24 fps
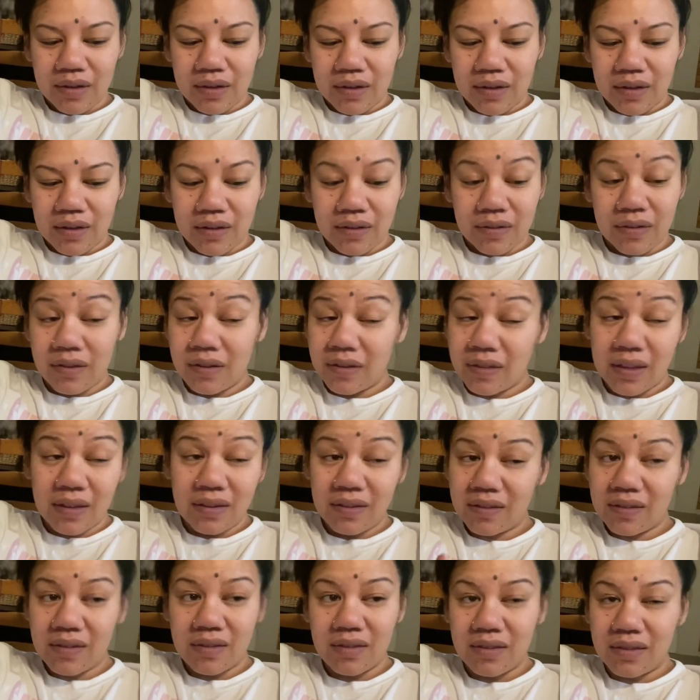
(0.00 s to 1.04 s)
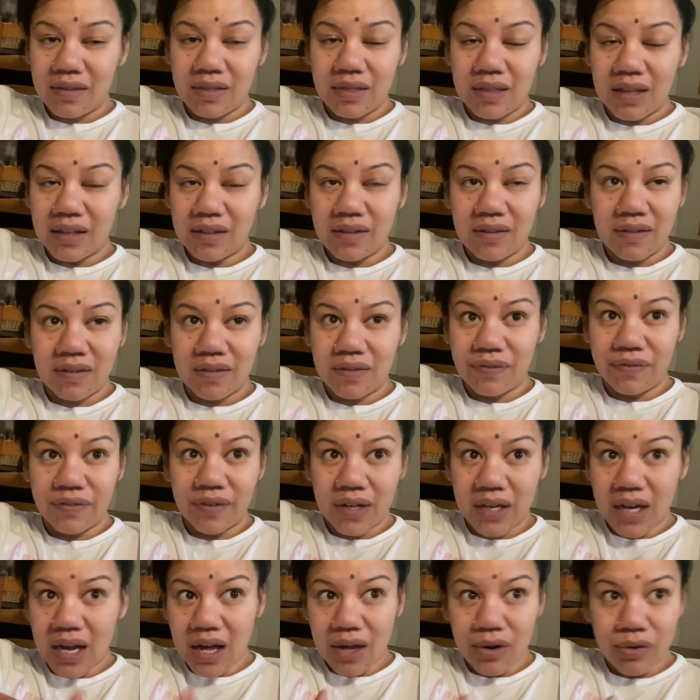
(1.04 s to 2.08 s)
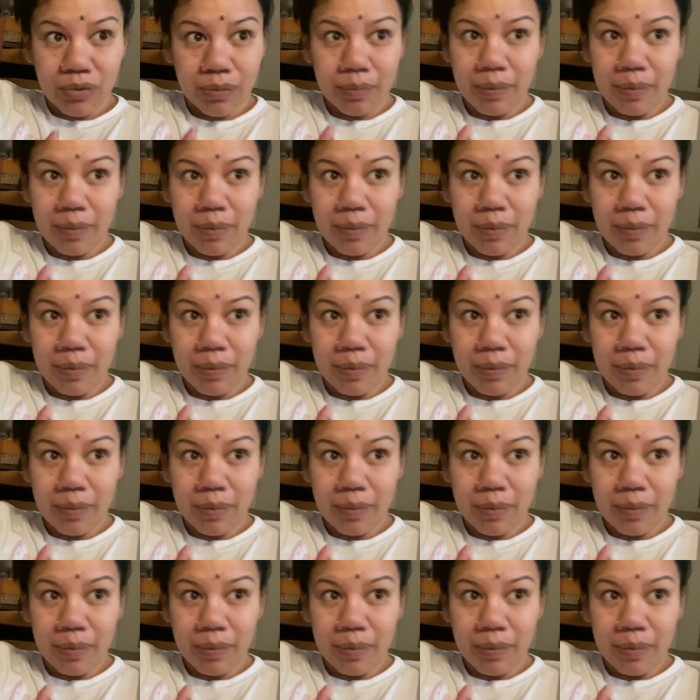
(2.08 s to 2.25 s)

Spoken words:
and so that's whakaro